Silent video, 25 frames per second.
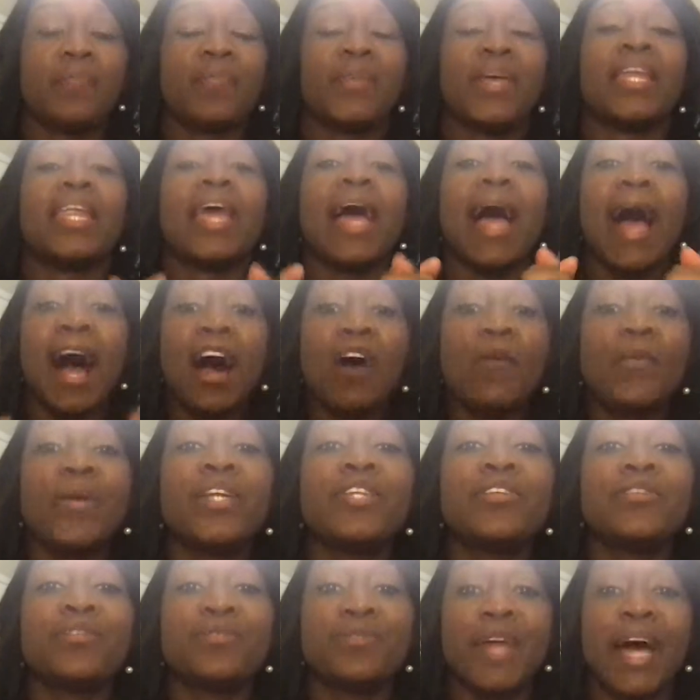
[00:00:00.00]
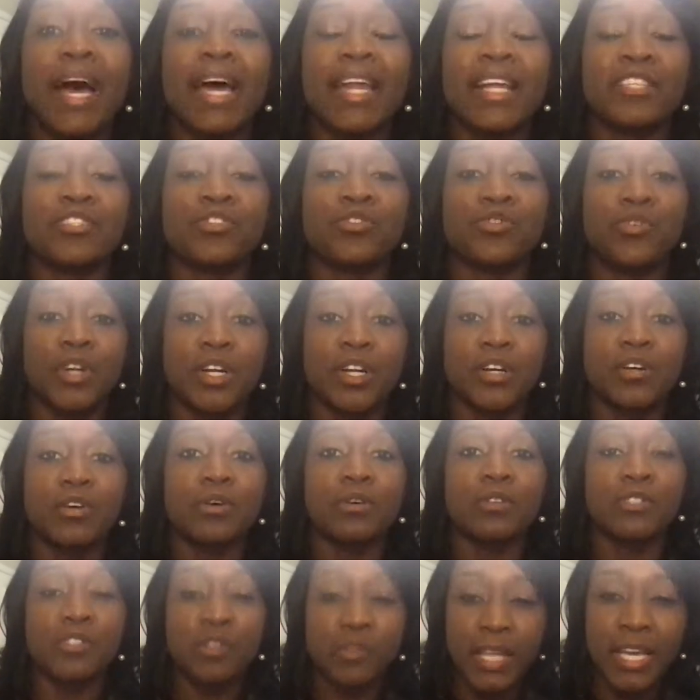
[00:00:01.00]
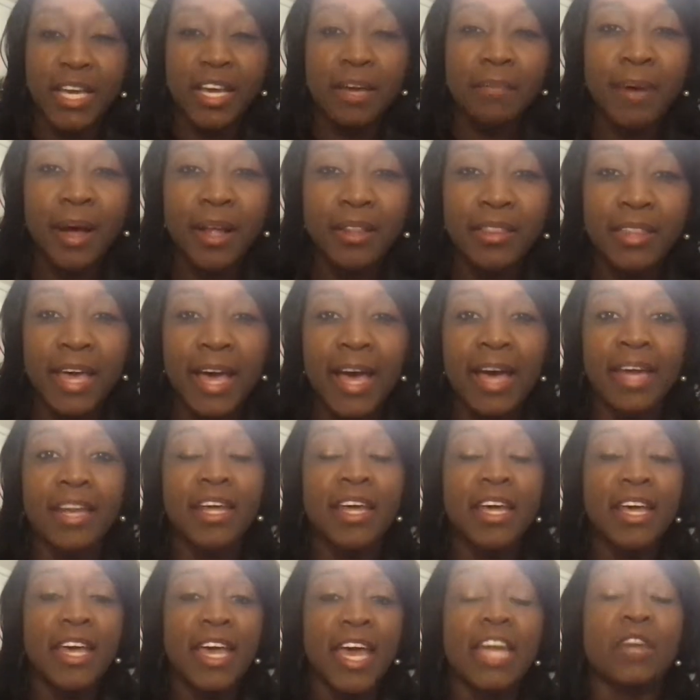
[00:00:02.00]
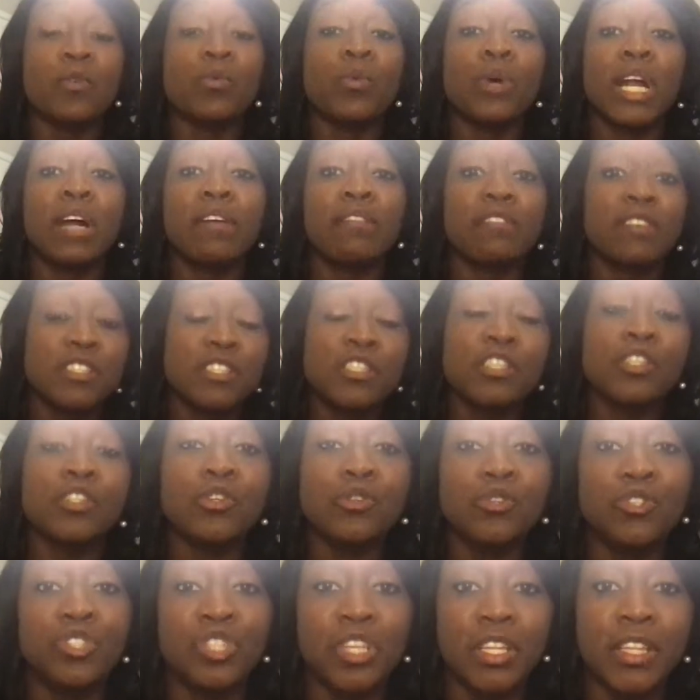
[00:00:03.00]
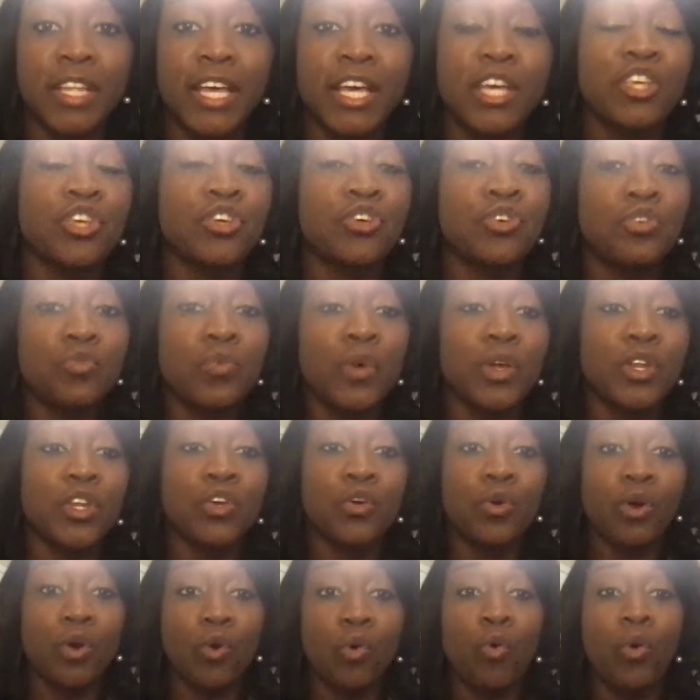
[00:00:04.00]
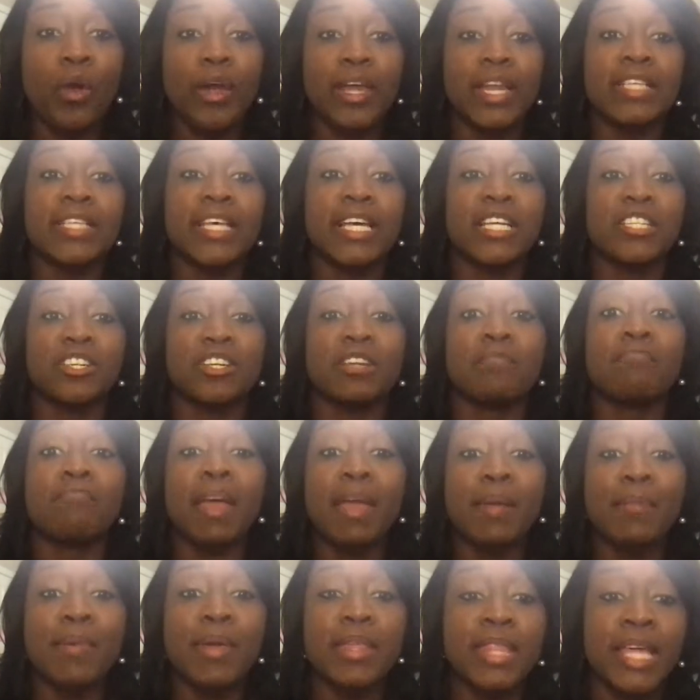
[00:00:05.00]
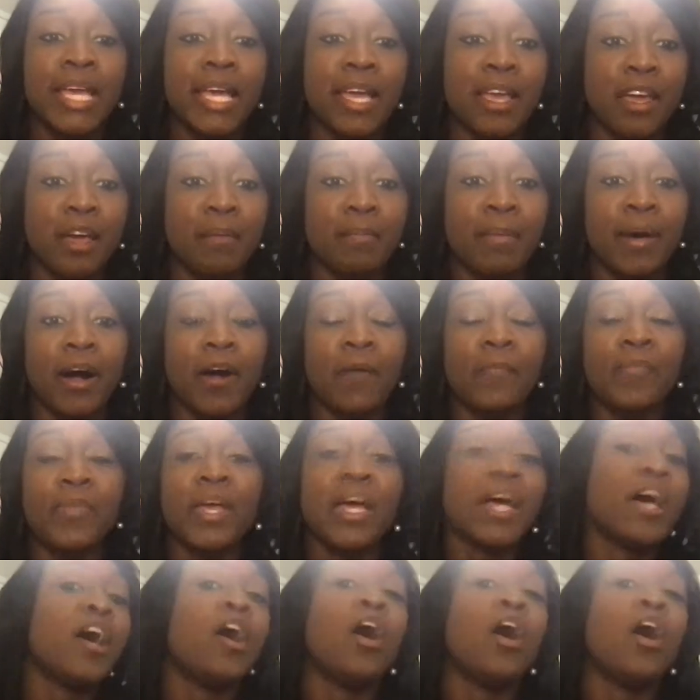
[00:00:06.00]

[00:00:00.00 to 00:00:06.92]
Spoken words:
And how we do that is critical. So think about that and whatever solution that you and your organization may be thinking about.